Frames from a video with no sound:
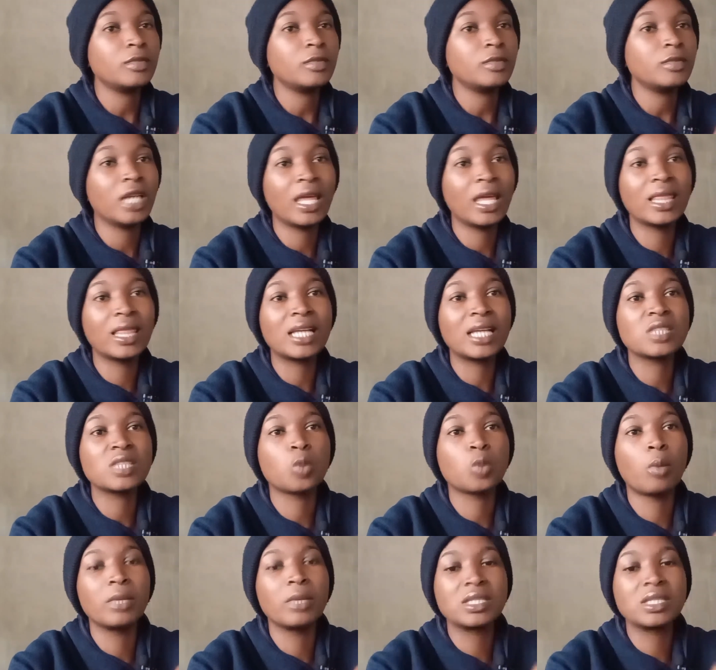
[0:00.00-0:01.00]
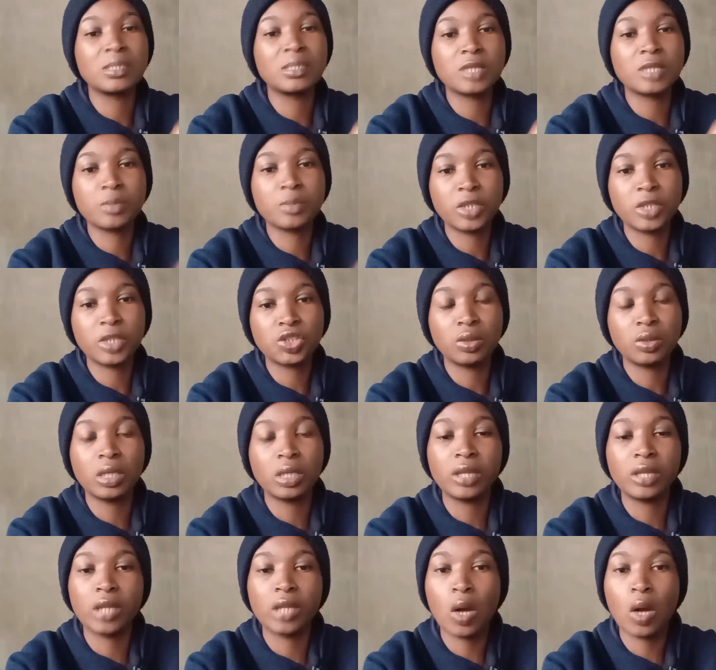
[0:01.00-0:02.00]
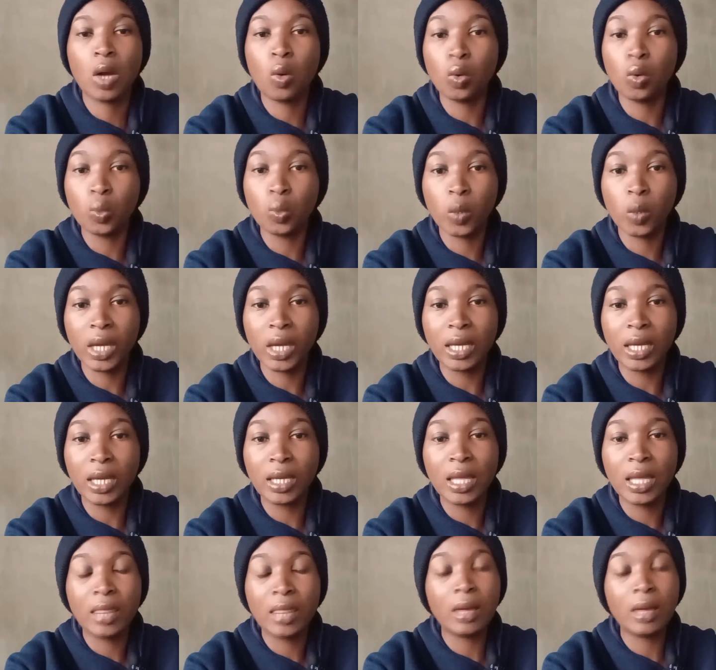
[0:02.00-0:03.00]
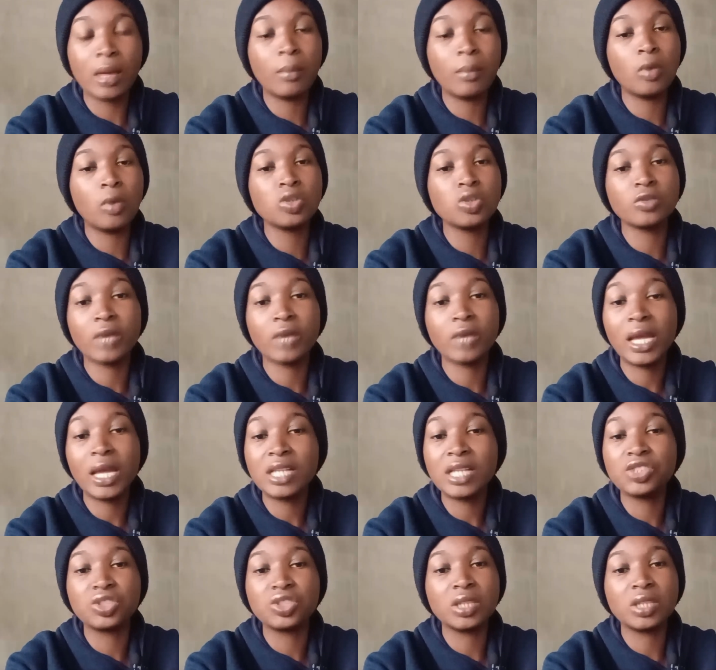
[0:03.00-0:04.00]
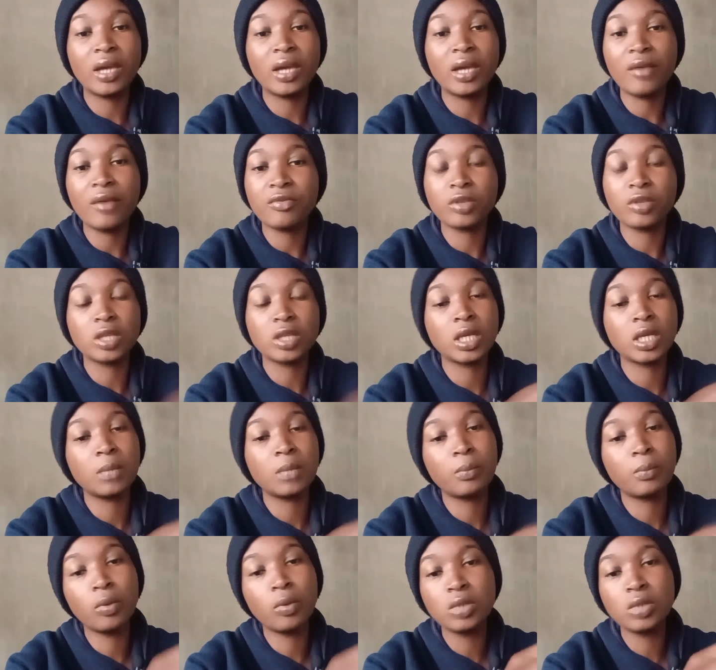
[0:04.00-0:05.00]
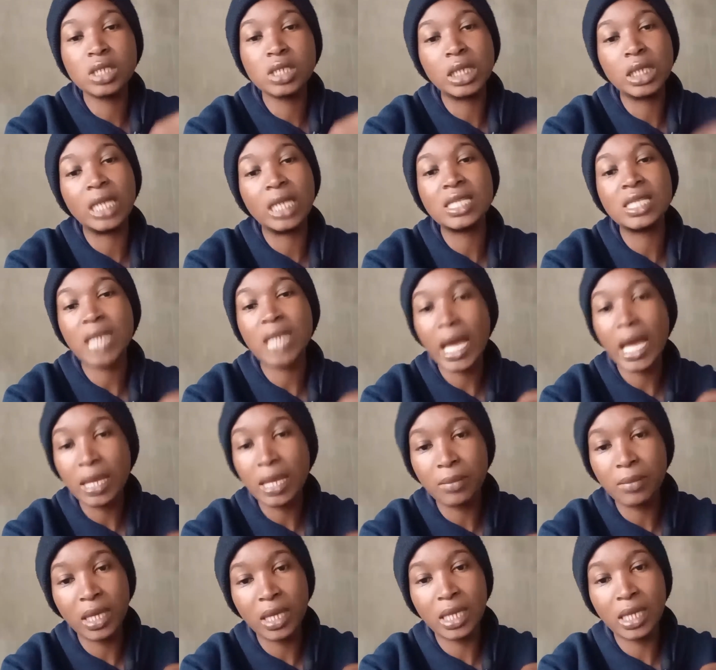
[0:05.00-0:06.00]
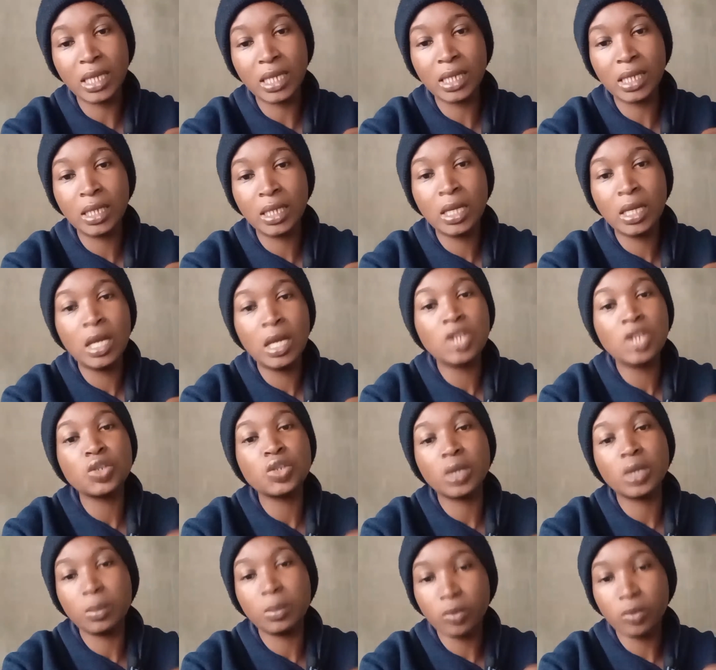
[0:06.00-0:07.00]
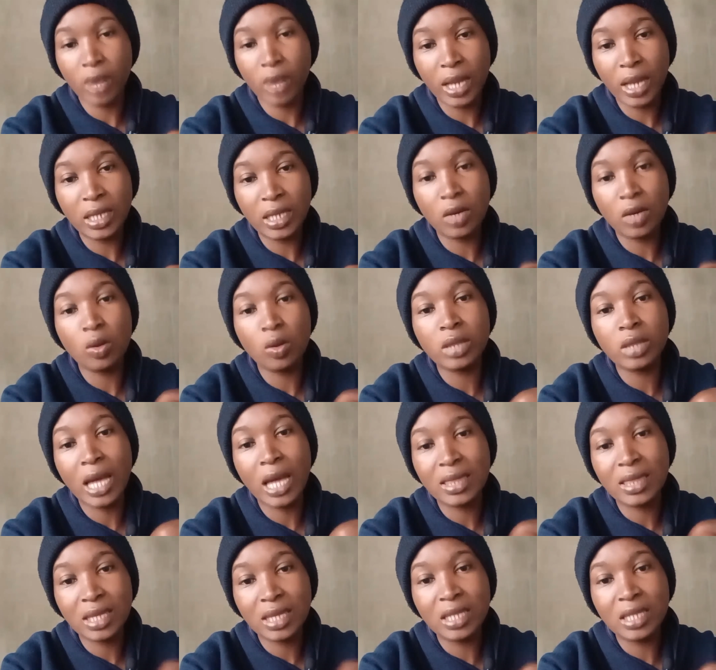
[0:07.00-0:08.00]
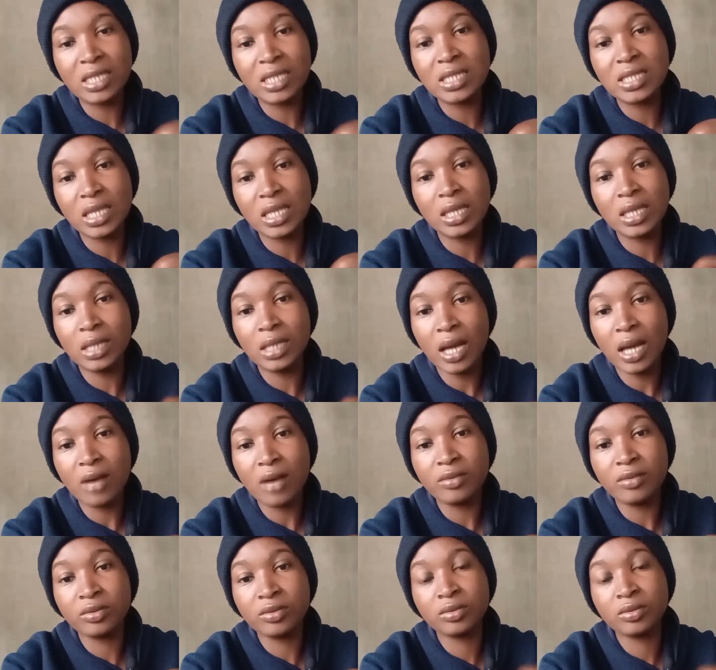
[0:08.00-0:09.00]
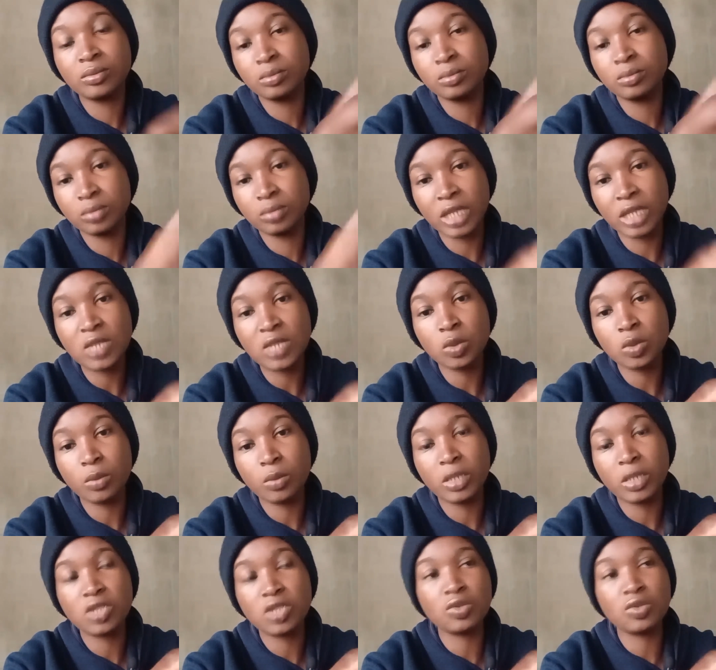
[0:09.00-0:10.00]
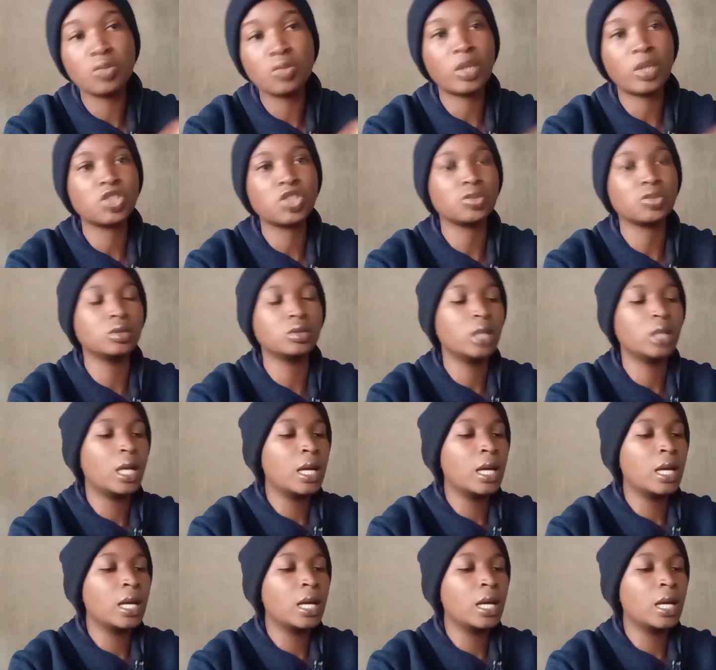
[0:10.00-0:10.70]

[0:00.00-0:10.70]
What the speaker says: And that's what makes them special in their own way. The amount of energy, effort they keep putting and time in it to keep grinding on that thing they say they love. That's what makes you special.